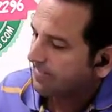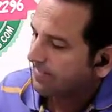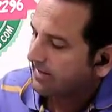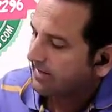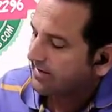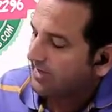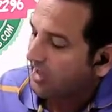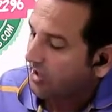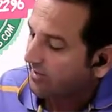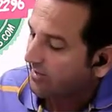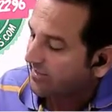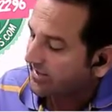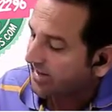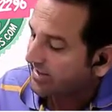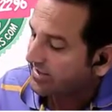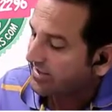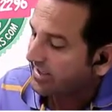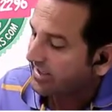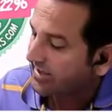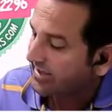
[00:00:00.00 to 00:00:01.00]
Now I am
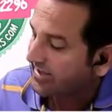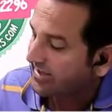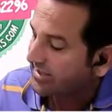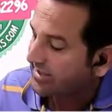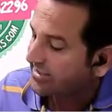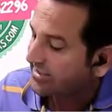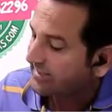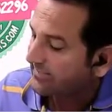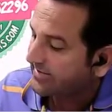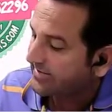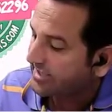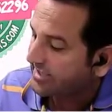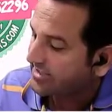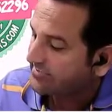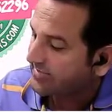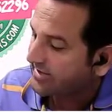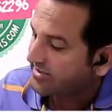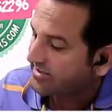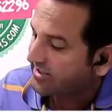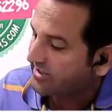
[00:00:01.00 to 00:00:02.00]
writing an algebraic
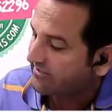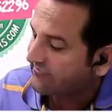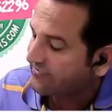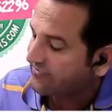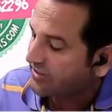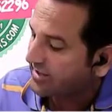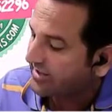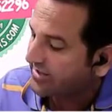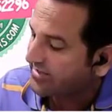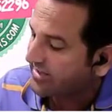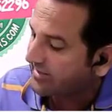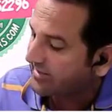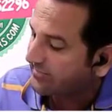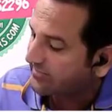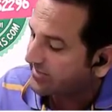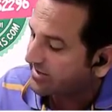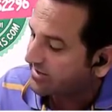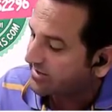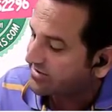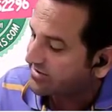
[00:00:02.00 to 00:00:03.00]
expression, for
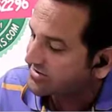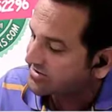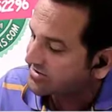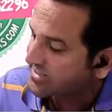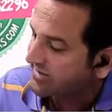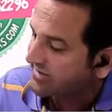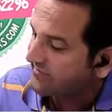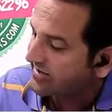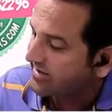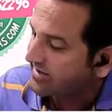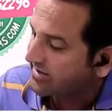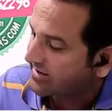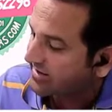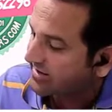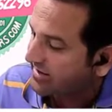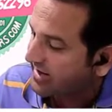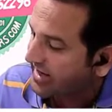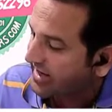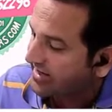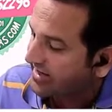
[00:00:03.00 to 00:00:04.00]
example
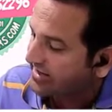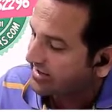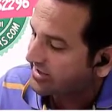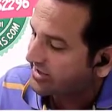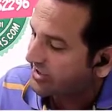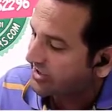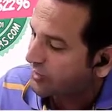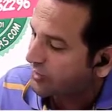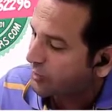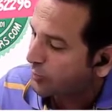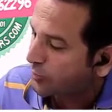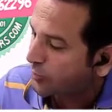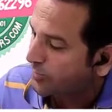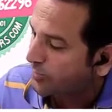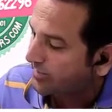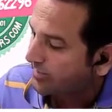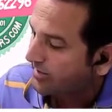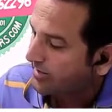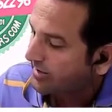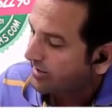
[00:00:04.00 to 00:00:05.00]
7n cube
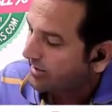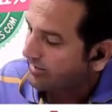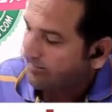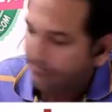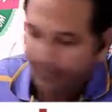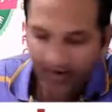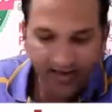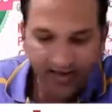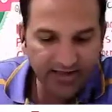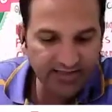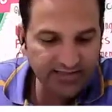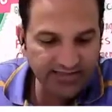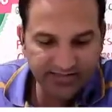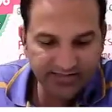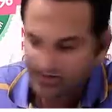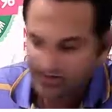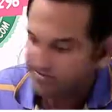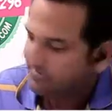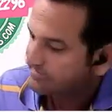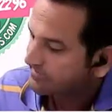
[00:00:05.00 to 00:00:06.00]
plus